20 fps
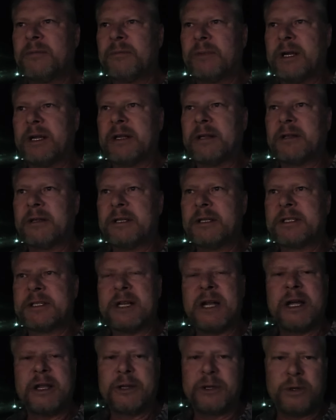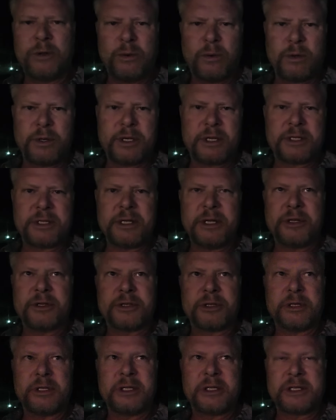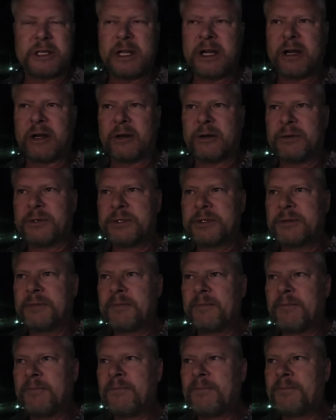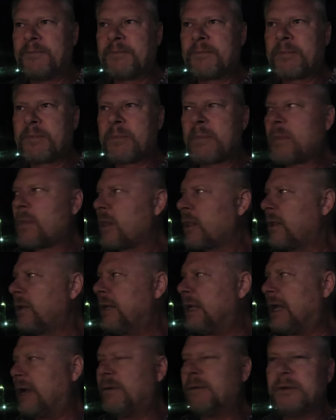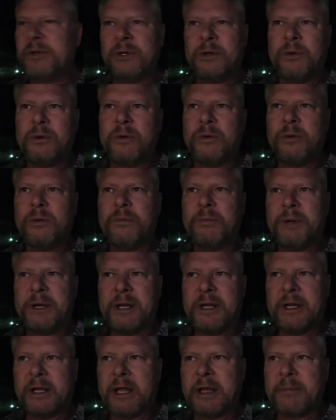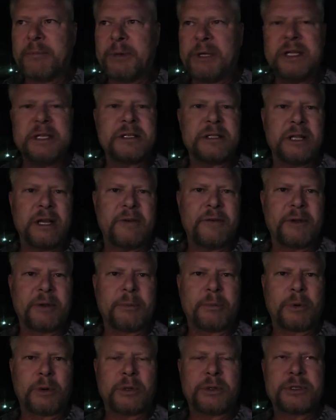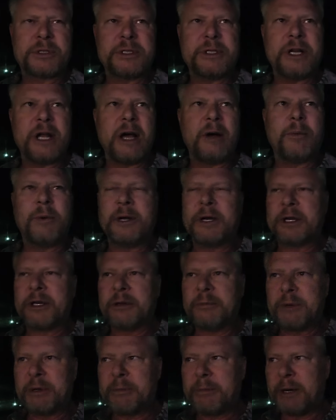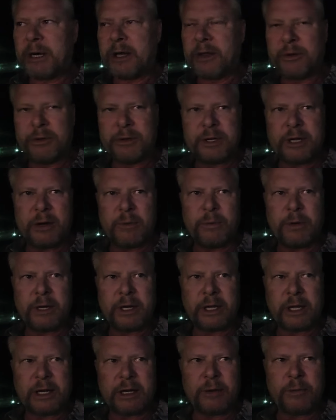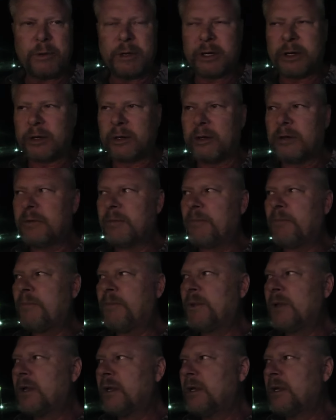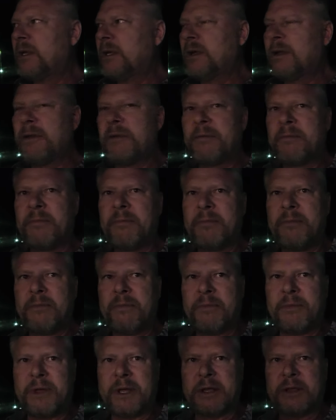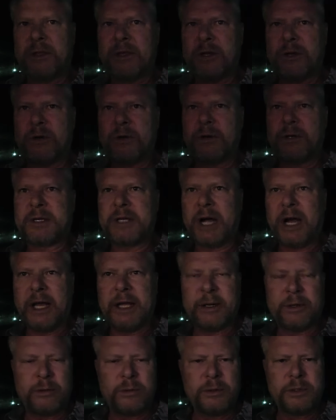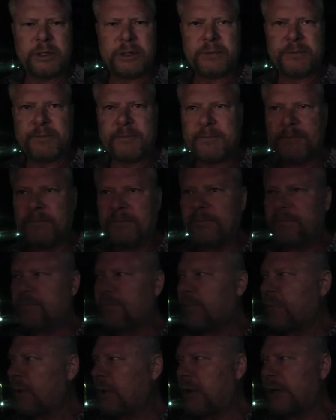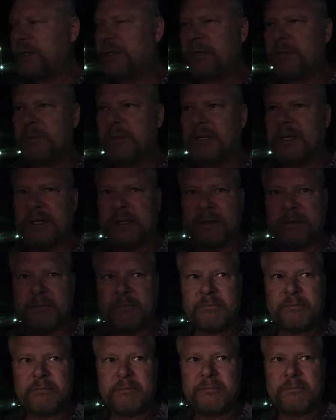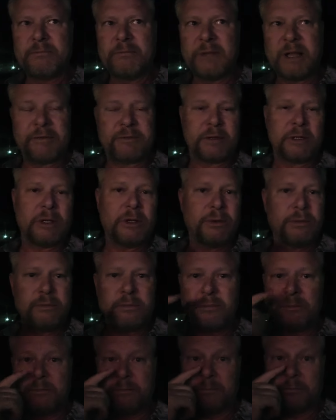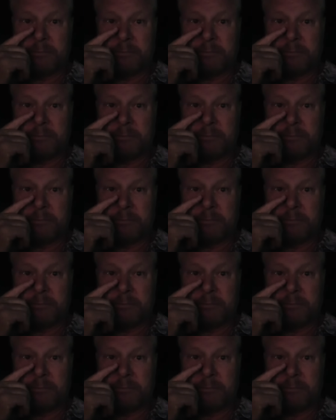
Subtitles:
Right? It's not your decision. It's theirs. Now, you being a peace-loving person, not wanting to be bothered, not wanting anyone hurt, think that you're entitled, right, to be left alone.